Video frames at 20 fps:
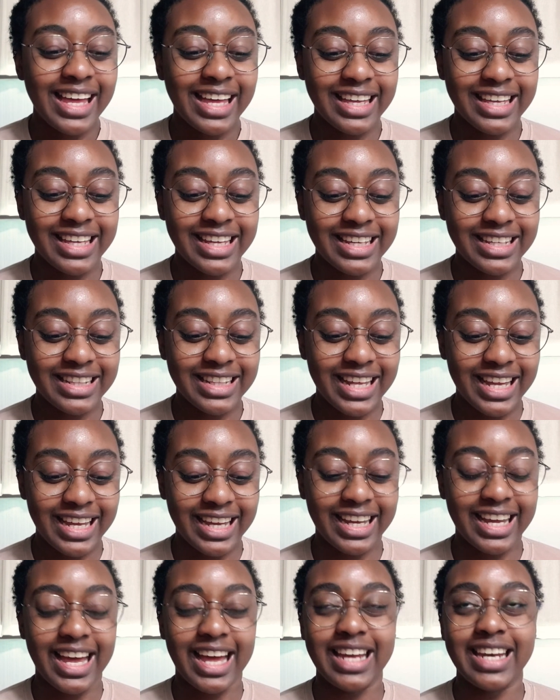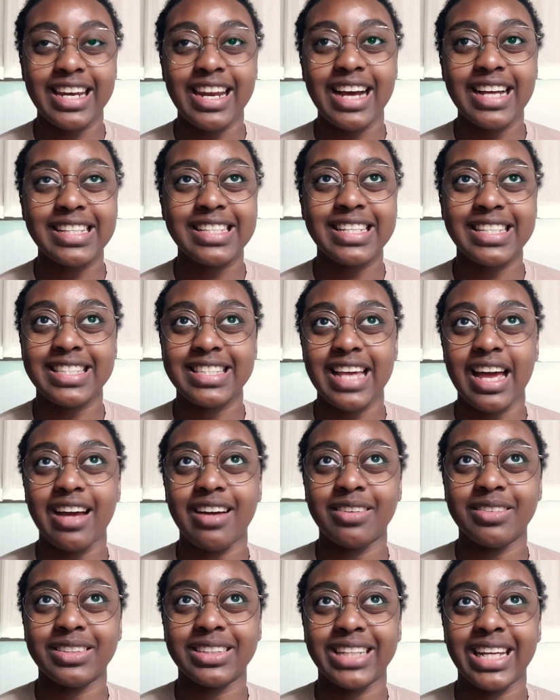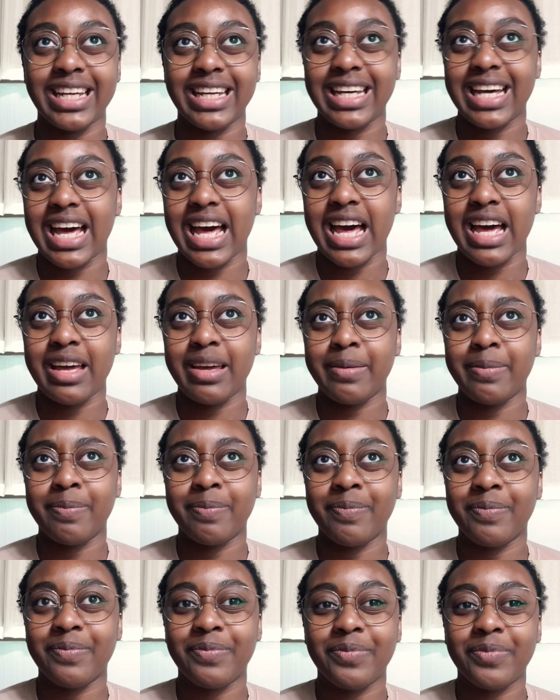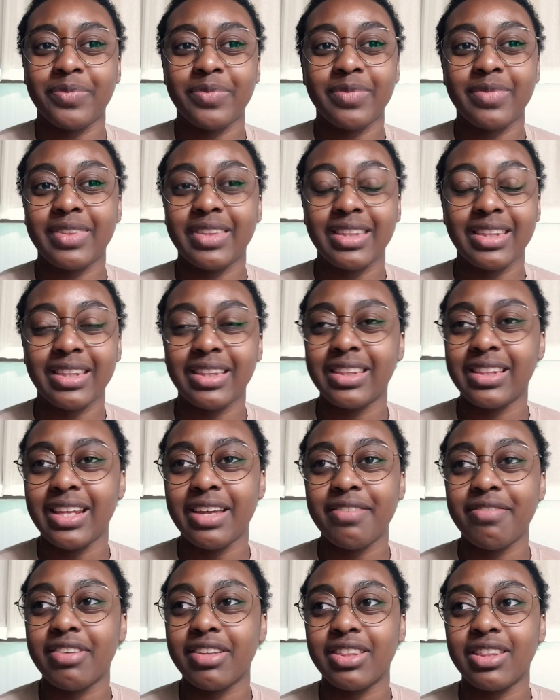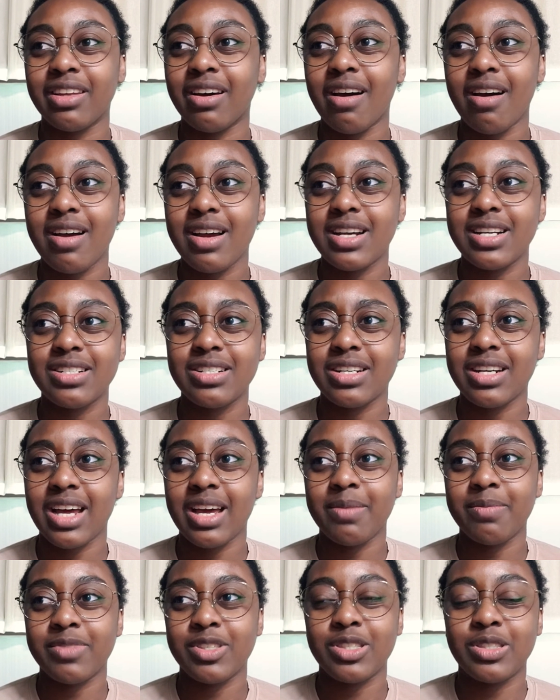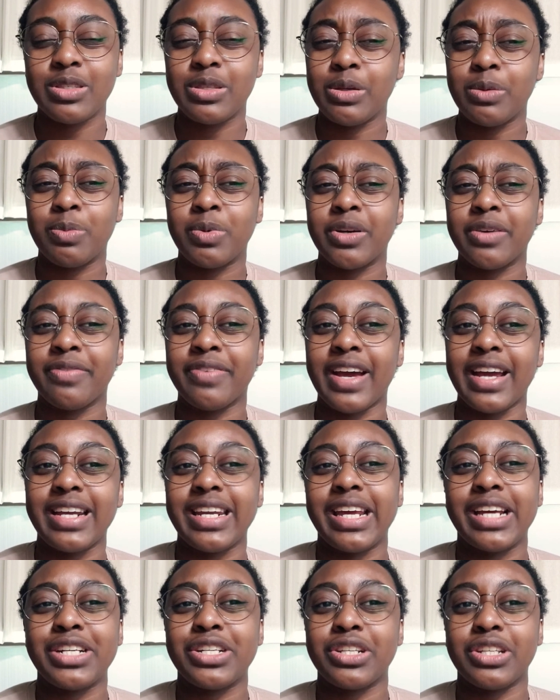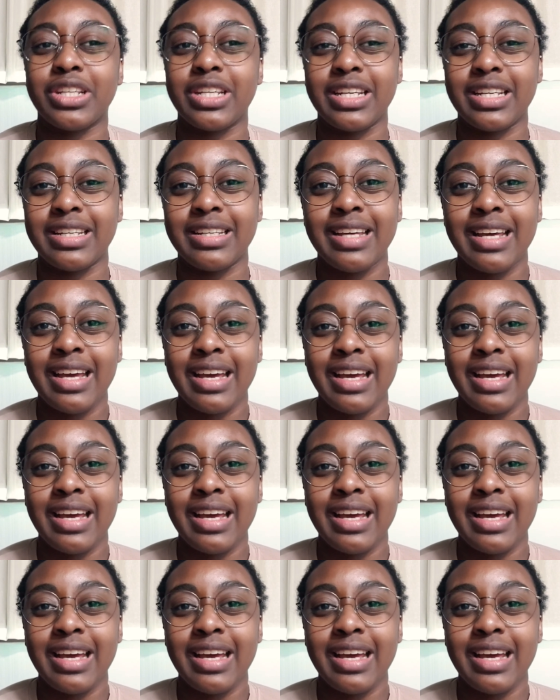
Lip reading: And like, not to sound like I'm living large and I'm super financially